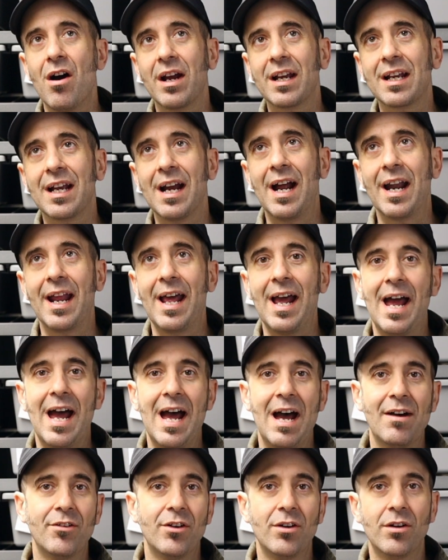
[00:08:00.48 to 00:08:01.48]
I kind of
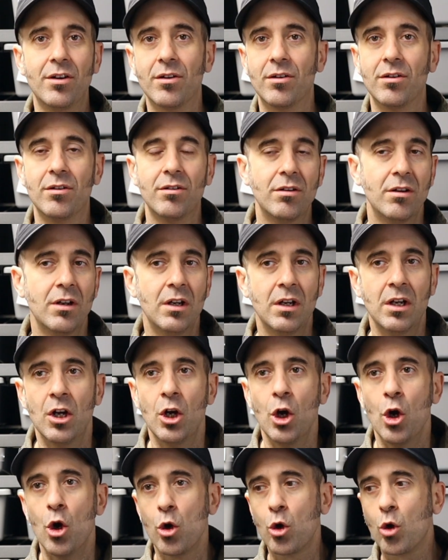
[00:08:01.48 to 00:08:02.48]
have a little
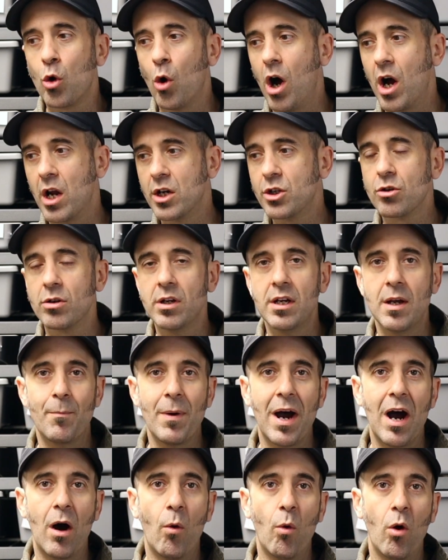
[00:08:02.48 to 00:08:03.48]
quandary
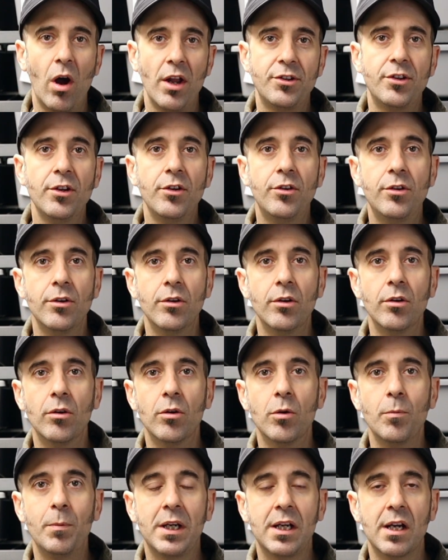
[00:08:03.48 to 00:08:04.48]
about what to
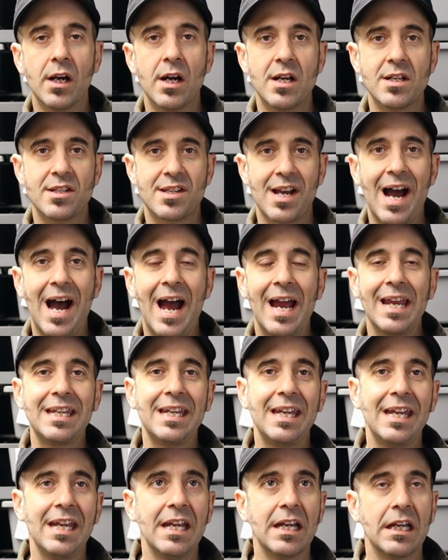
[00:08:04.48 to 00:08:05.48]
do because I
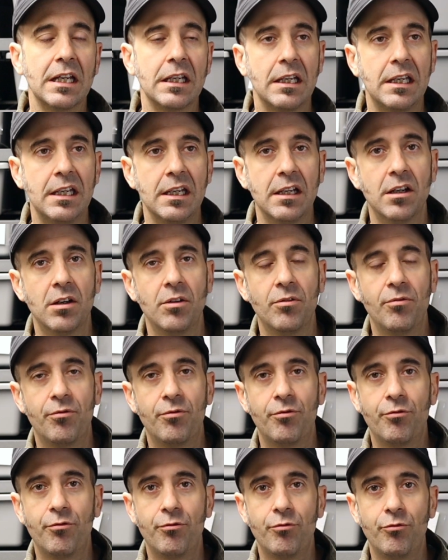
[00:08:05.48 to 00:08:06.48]
can't give
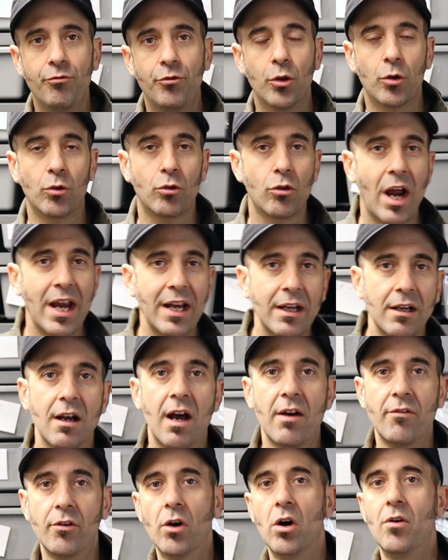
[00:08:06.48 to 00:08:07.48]
the right
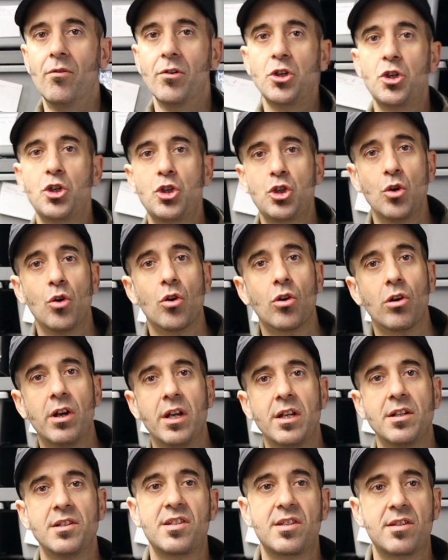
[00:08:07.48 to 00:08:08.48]
level of
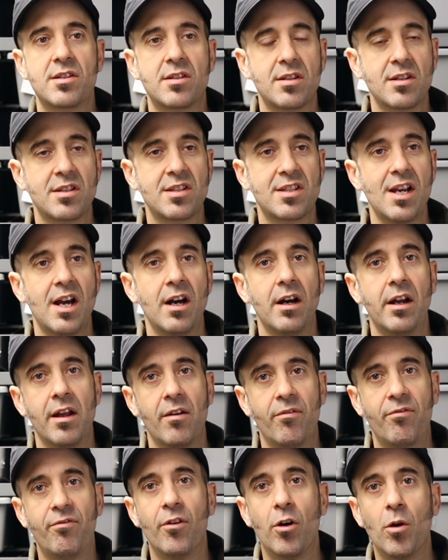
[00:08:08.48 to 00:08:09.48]
assurance to sell it
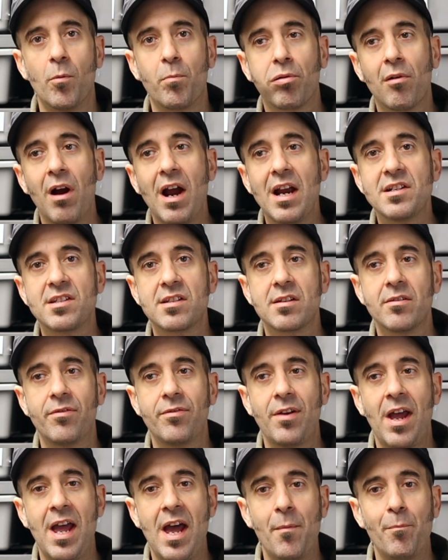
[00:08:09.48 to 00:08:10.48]
at full price
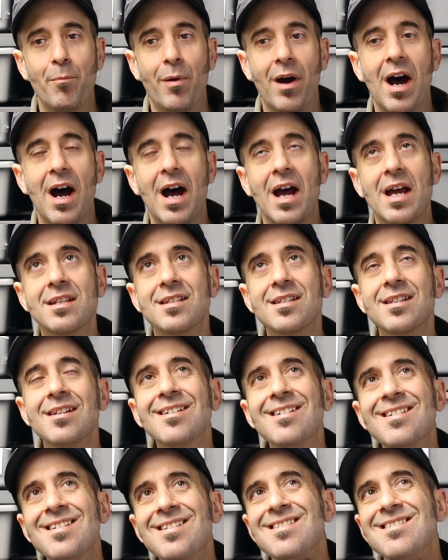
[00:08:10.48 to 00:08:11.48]
of het pieds.
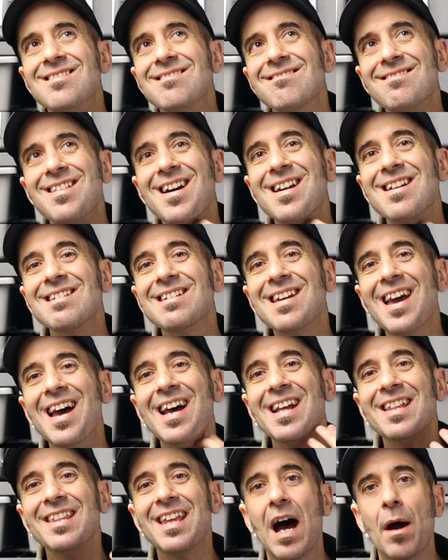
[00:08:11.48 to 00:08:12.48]
Then
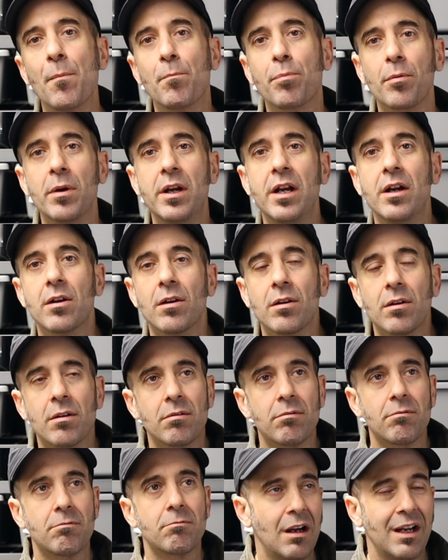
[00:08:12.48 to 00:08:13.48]
again, that
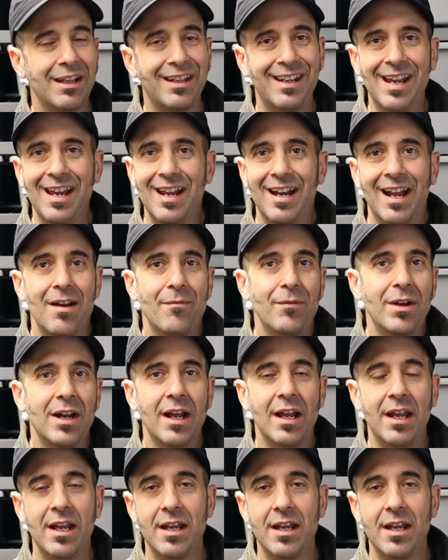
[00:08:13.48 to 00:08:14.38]
breeder, again, I mean,